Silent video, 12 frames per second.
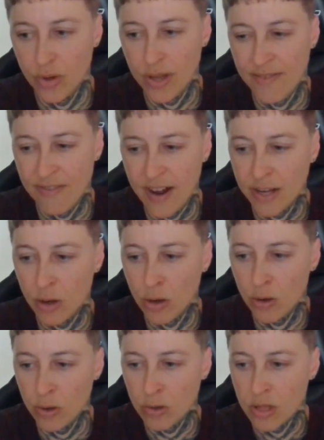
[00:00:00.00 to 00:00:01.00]
If I
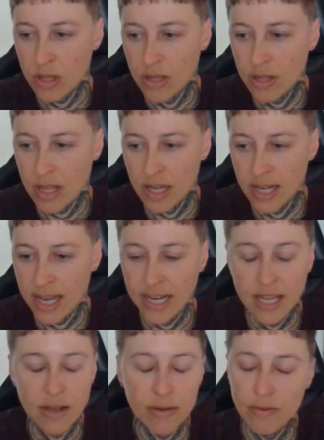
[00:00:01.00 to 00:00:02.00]
go to
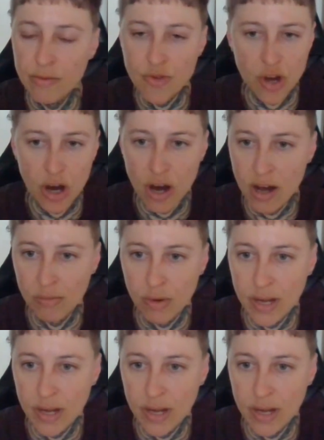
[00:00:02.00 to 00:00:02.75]
any job,